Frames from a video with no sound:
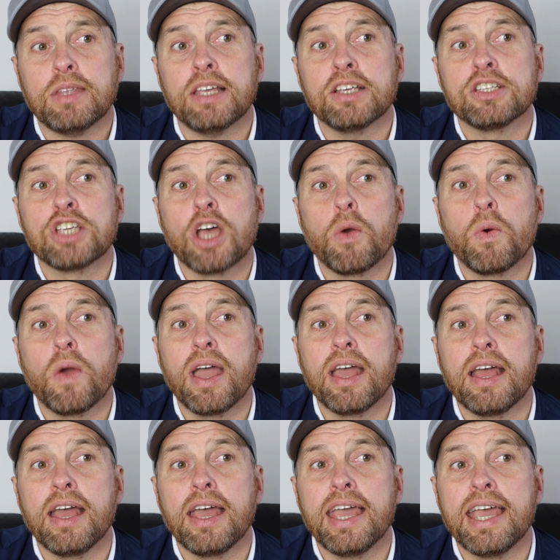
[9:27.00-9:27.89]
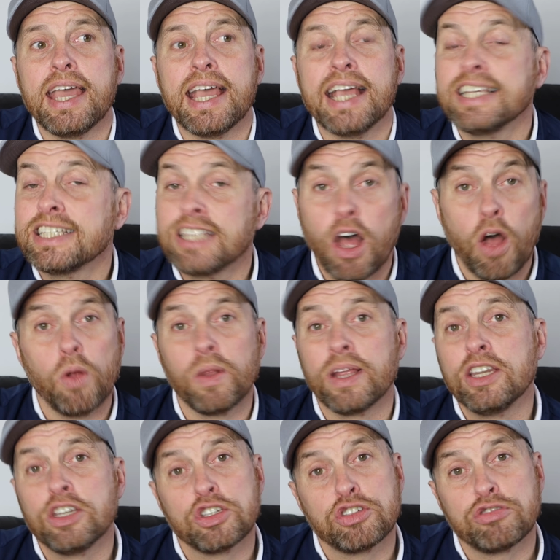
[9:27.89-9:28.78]
So is the whole
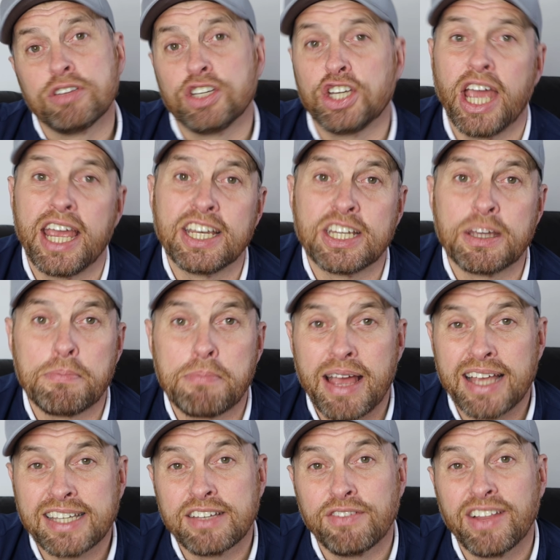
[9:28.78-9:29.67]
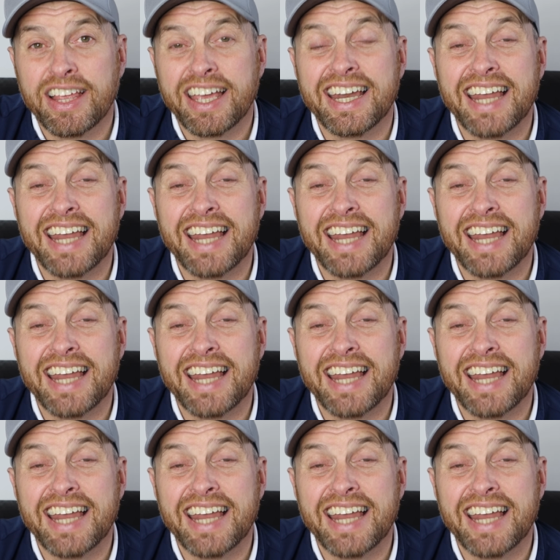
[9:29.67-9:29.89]
industry changing massively?